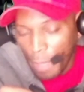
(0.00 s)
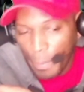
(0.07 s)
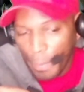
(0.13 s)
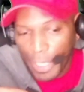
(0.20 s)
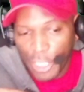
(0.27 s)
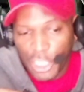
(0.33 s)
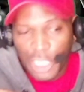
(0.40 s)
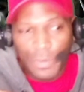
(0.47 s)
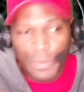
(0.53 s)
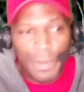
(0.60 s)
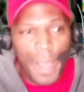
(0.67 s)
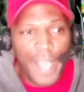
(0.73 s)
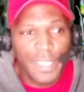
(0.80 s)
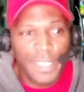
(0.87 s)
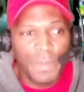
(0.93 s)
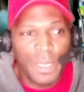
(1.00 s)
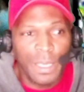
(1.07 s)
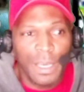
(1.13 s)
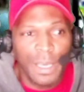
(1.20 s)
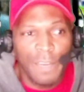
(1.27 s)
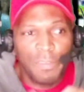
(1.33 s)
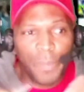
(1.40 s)
But she reminds
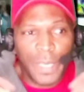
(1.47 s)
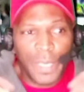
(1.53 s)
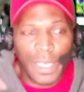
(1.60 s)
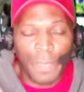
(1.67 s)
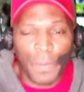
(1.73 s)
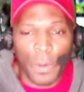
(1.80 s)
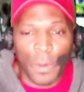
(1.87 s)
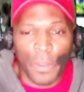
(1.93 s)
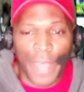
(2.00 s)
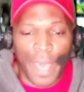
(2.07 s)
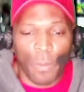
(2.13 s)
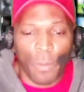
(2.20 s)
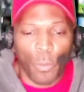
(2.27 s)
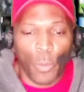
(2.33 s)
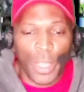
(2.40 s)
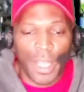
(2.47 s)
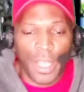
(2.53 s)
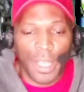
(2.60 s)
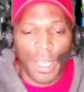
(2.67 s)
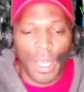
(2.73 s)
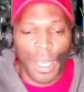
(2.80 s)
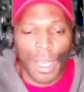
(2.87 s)
me of people that
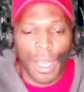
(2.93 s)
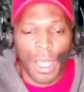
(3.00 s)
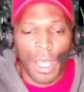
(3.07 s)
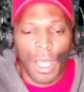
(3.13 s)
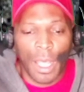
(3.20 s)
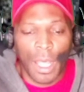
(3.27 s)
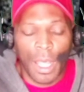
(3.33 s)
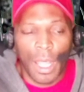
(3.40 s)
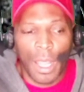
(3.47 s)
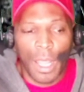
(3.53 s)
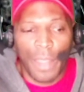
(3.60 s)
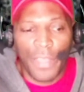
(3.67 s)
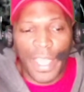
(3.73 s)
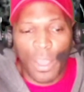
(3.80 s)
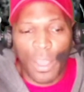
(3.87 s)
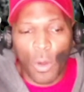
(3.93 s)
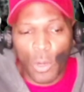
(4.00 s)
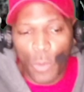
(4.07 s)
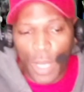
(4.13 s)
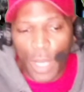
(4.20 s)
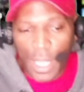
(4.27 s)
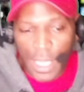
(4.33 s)
when they go
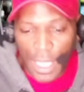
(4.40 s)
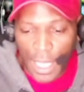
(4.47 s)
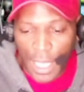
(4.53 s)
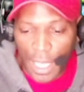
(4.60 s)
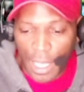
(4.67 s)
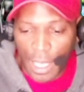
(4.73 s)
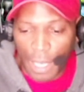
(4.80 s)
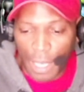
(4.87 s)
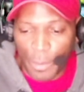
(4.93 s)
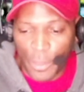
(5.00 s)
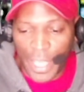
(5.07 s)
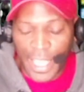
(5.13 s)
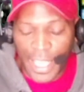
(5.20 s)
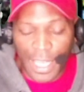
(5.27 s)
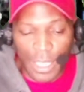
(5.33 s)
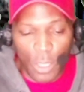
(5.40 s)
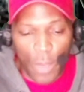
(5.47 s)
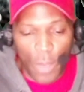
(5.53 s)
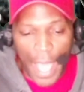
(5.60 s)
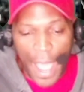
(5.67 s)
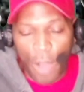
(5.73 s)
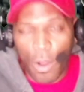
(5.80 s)
to a club or they get a
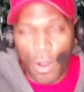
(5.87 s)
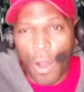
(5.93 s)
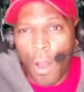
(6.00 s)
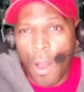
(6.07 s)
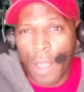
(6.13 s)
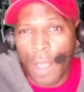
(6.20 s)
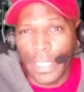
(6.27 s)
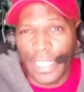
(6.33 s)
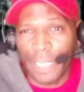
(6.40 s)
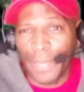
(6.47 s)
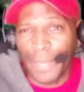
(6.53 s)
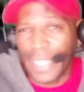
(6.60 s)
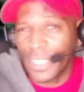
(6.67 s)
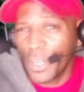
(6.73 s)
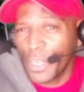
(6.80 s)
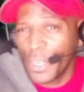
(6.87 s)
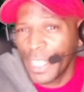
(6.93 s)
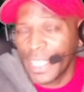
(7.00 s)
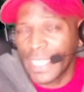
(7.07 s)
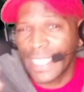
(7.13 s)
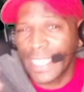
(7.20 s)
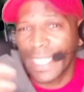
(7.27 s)
little alcohol in them, they turn
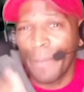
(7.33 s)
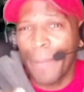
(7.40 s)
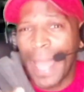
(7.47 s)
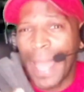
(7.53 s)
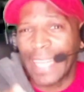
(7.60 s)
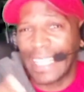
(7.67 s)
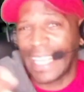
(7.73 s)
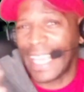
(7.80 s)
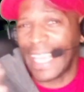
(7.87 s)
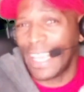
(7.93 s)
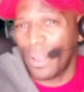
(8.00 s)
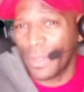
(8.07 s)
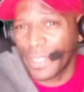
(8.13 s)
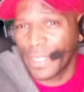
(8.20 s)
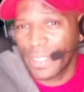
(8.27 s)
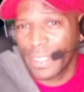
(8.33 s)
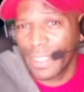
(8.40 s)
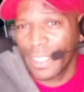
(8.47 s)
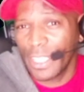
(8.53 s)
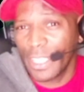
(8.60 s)
into somebody else.